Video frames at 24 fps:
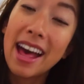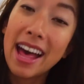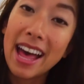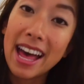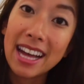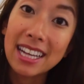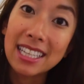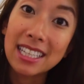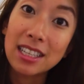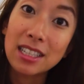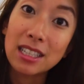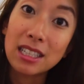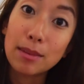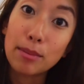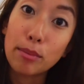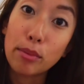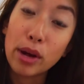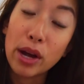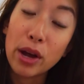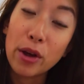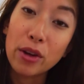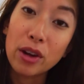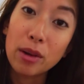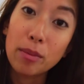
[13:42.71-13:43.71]
access to
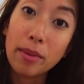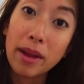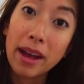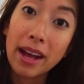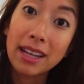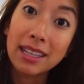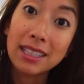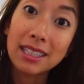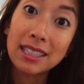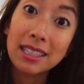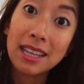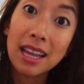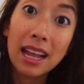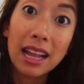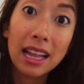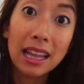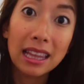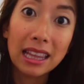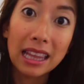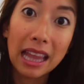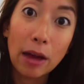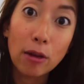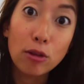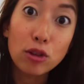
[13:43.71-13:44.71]
priority pass
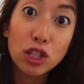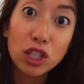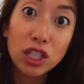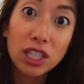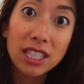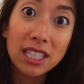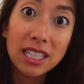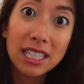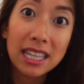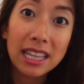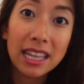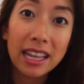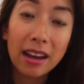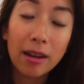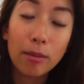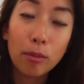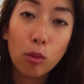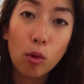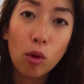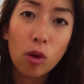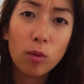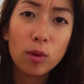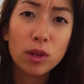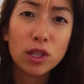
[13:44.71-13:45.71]
lounges in the
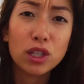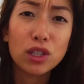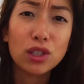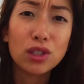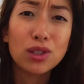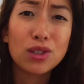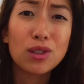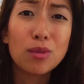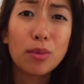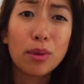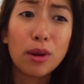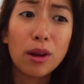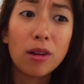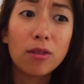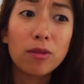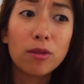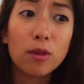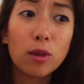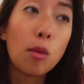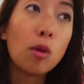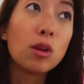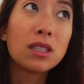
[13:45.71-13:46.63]
airport, which is super helpful.